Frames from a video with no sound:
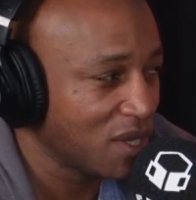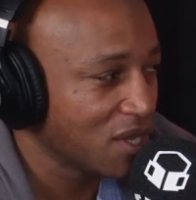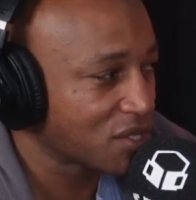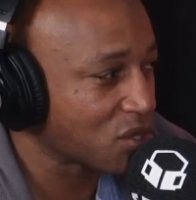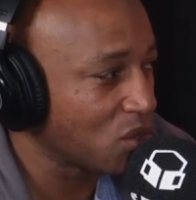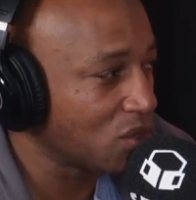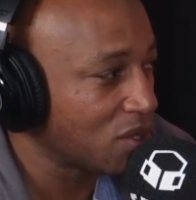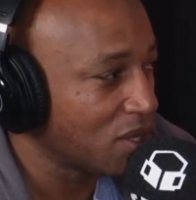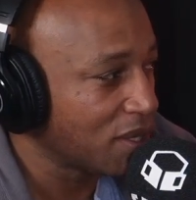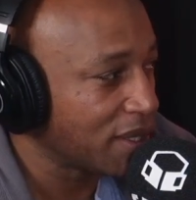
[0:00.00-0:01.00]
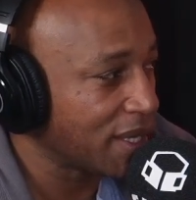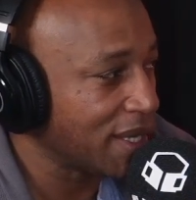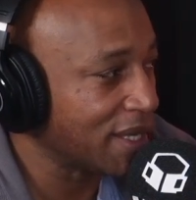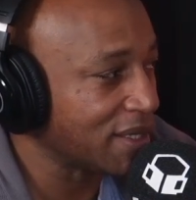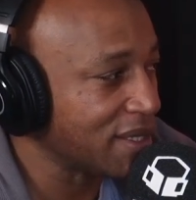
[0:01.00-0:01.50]
So
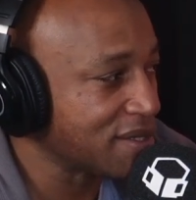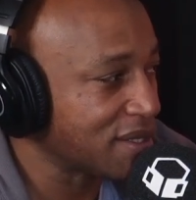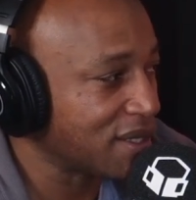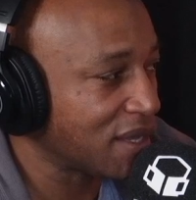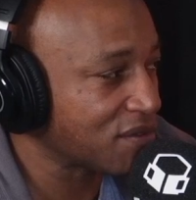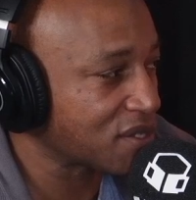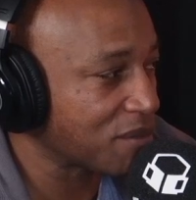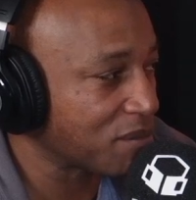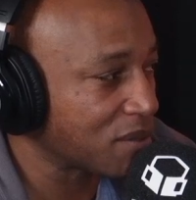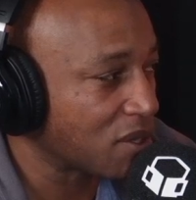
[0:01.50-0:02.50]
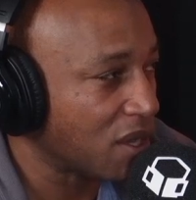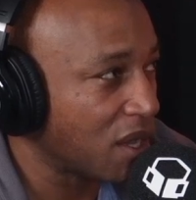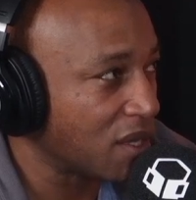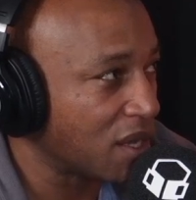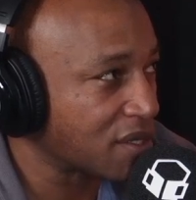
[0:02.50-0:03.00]
at least it gives them
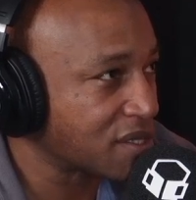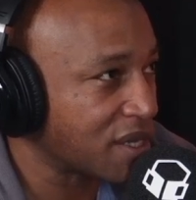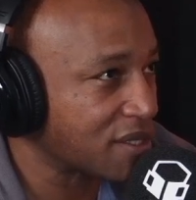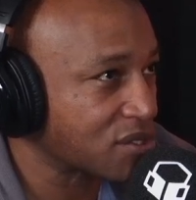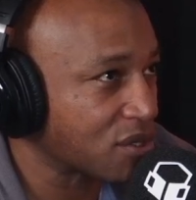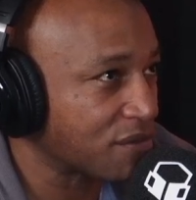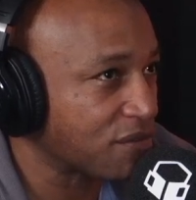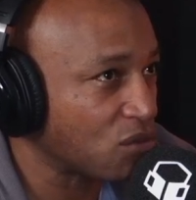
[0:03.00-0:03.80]
a sense of